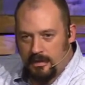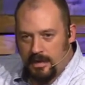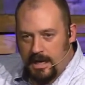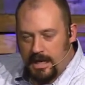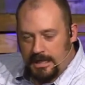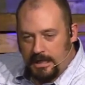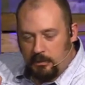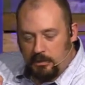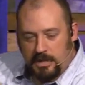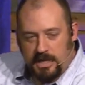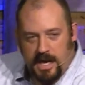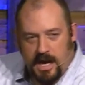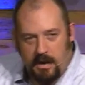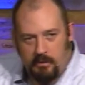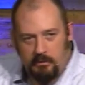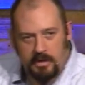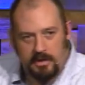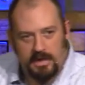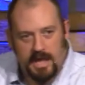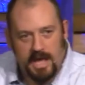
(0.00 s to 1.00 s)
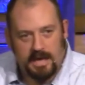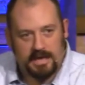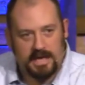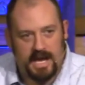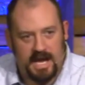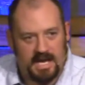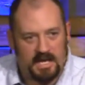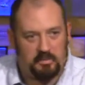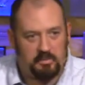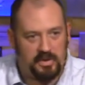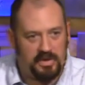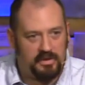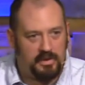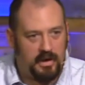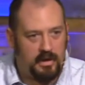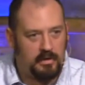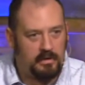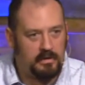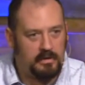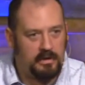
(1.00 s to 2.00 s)
And they would carry that canopy
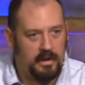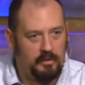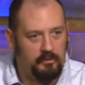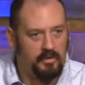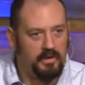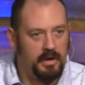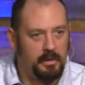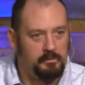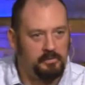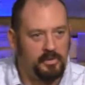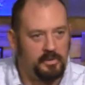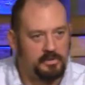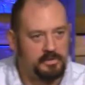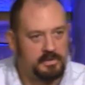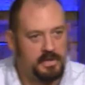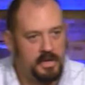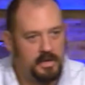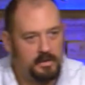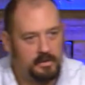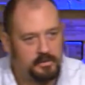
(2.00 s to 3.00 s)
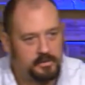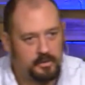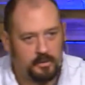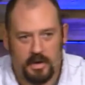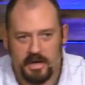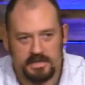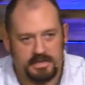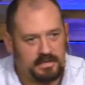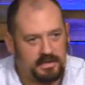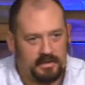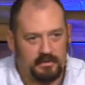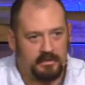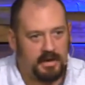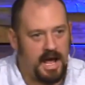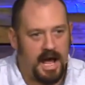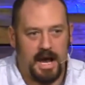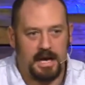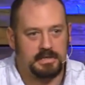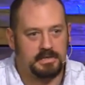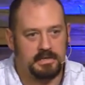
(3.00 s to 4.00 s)
there, covering up those crazy little
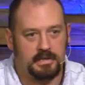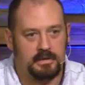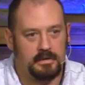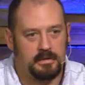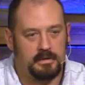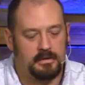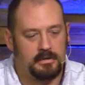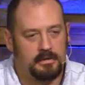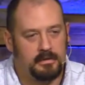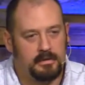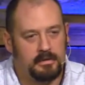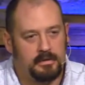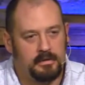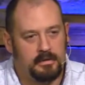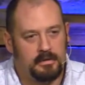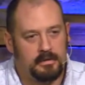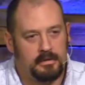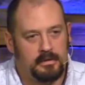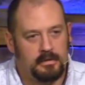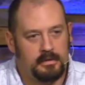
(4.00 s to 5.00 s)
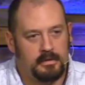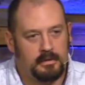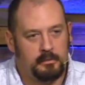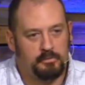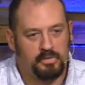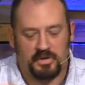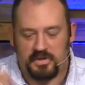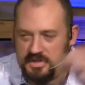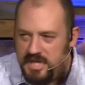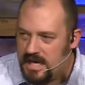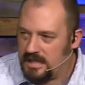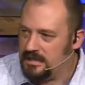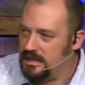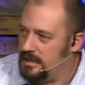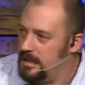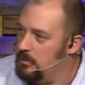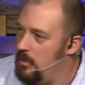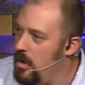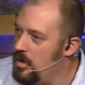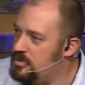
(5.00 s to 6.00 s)
guys, protecting
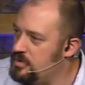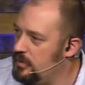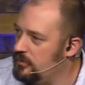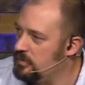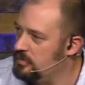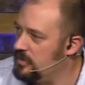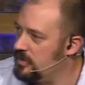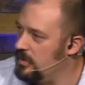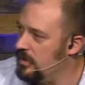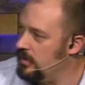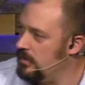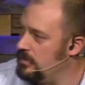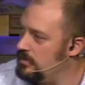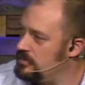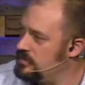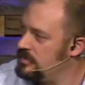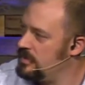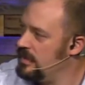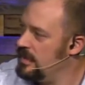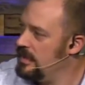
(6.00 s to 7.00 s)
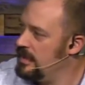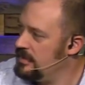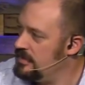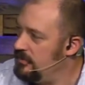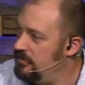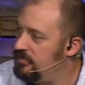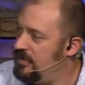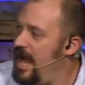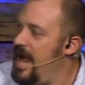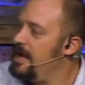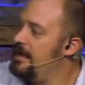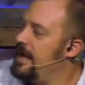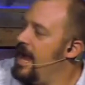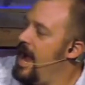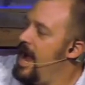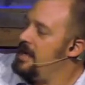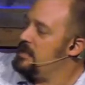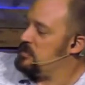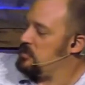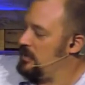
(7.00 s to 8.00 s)
them also from the goals. The flag
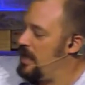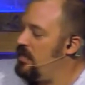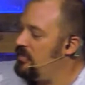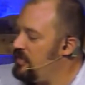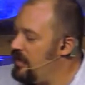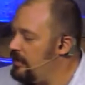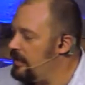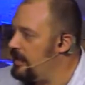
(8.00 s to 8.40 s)
guys were out there,